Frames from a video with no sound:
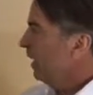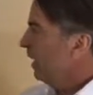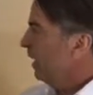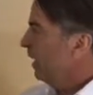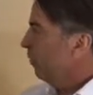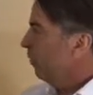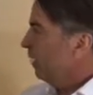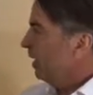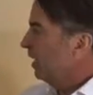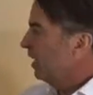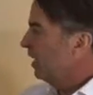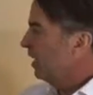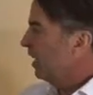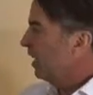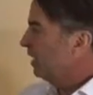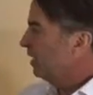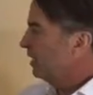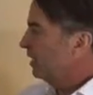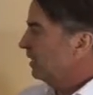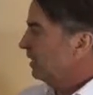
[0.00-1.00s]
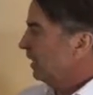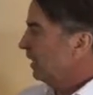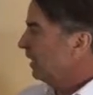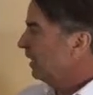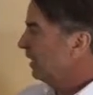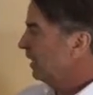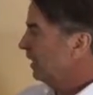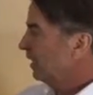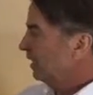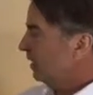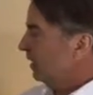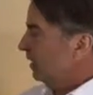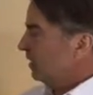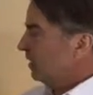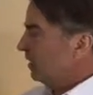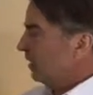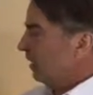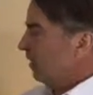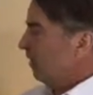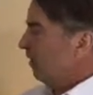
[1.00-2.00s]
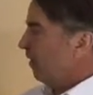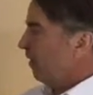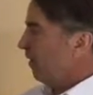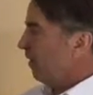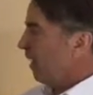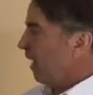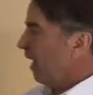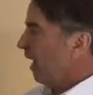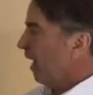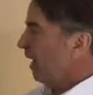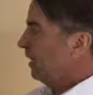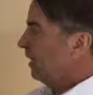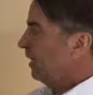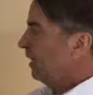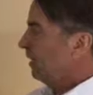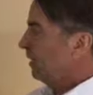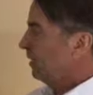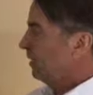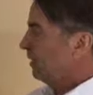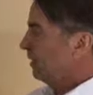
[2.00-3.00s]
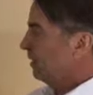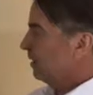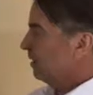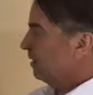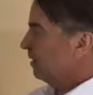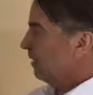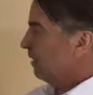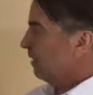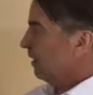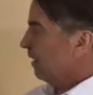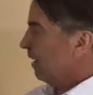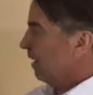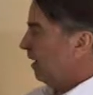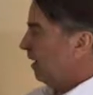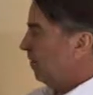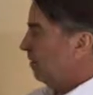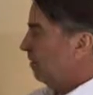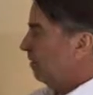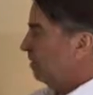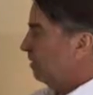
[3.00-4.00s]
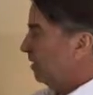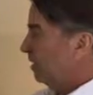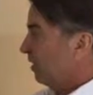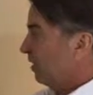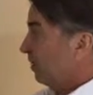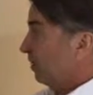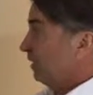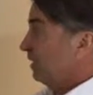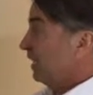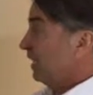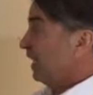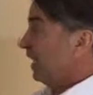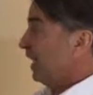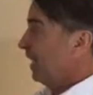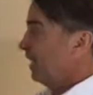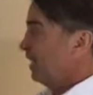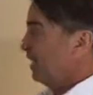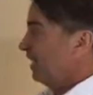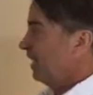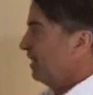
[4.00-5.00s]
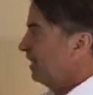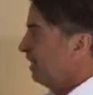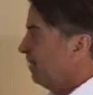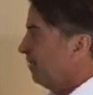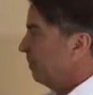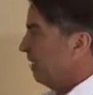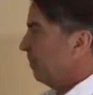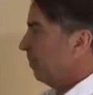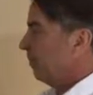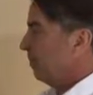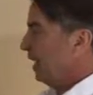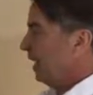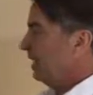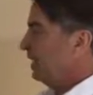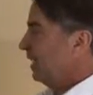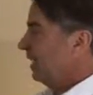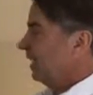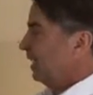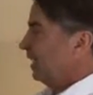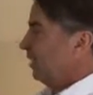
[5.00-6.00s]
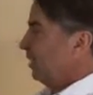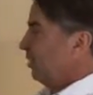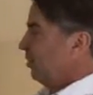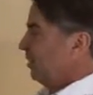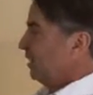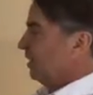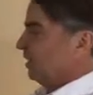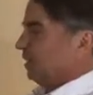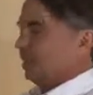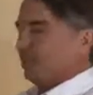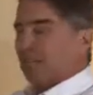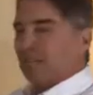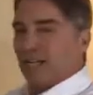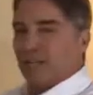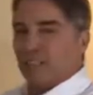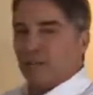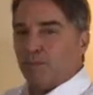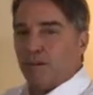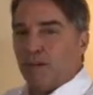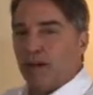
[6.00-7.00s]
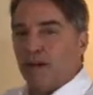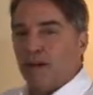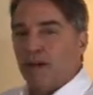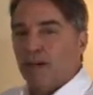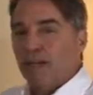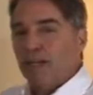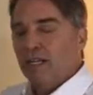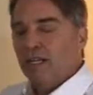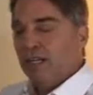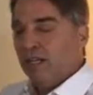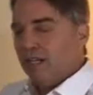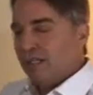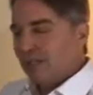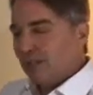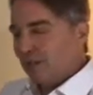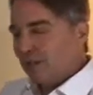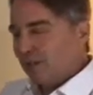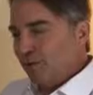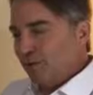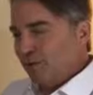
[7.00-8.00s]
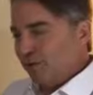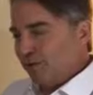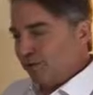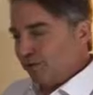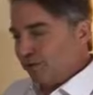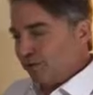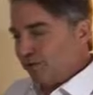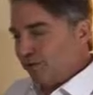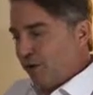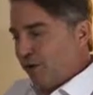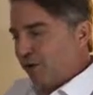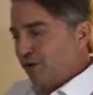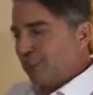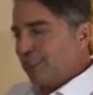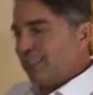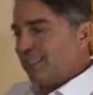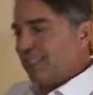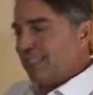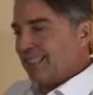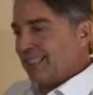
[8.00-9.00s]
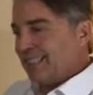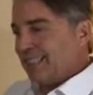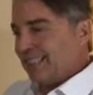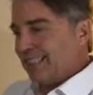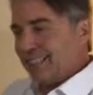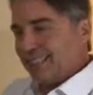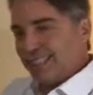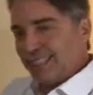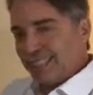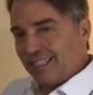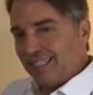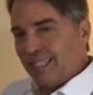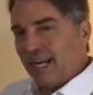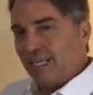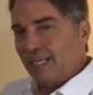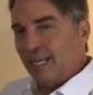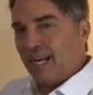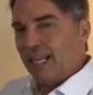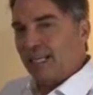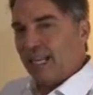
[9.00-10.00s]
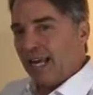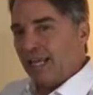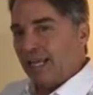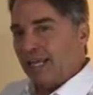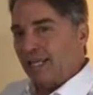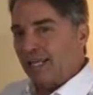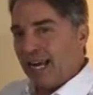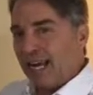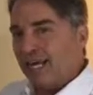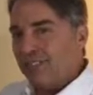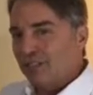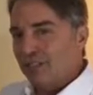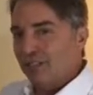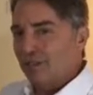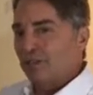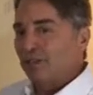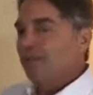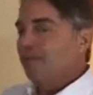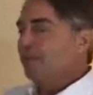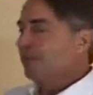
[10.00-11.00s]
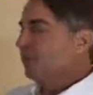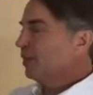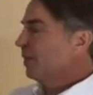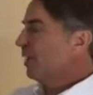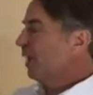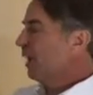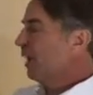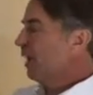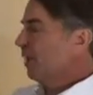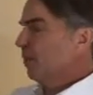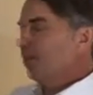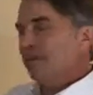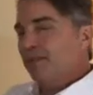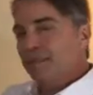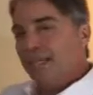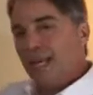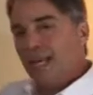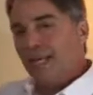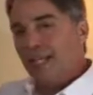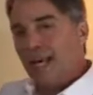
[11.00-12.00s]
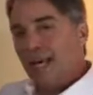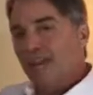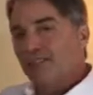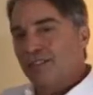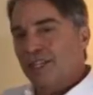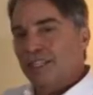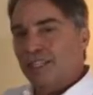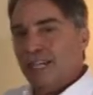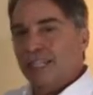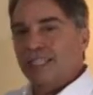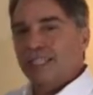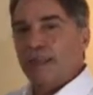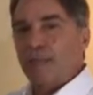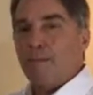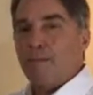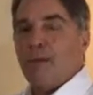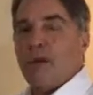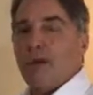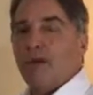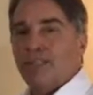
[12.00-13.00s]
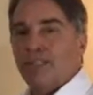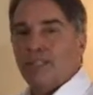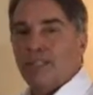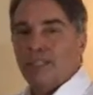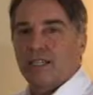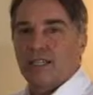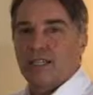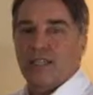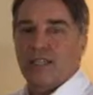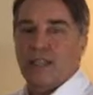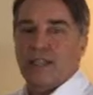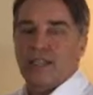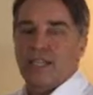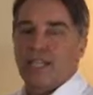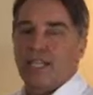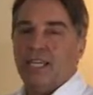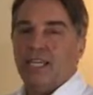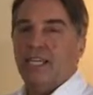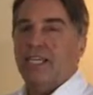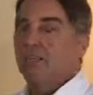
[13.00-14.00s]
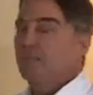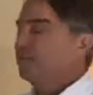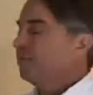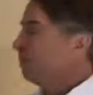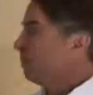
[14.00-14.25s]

And what he does is, this is a highly sophisticated system that basically uses the sun's power to focus the sunlight like a laser that allows it then to melt the